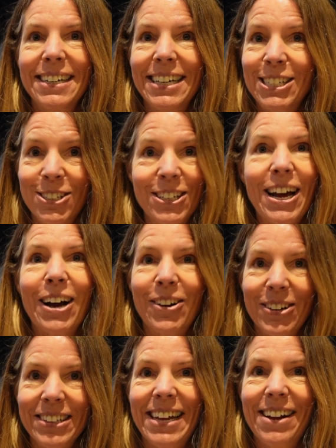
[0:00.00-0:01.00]
It should not
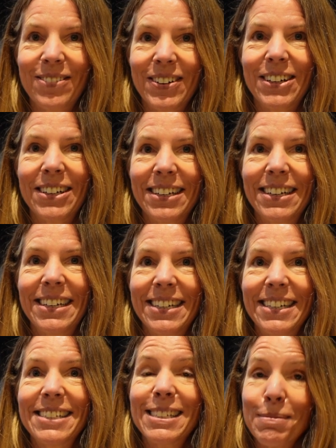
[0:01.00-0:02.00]
go to landfill.
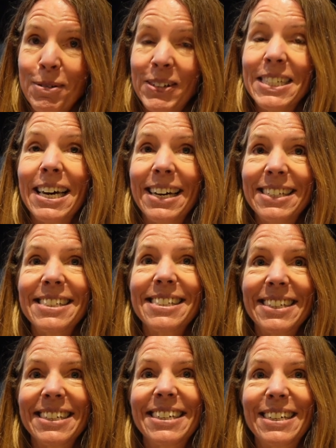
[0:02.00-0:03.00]
Some of it
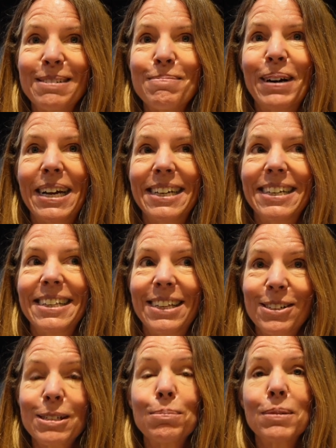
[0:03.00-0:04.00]
does, but
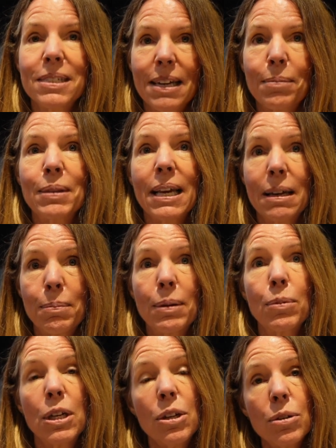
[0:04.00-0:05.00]
there's some that can be
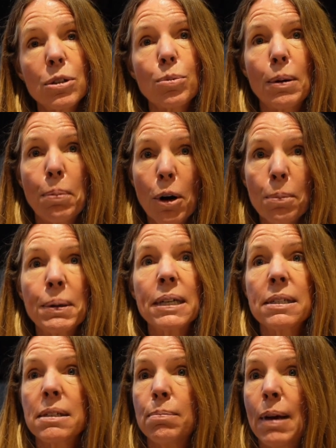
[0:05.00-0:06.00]
reused, repurposed.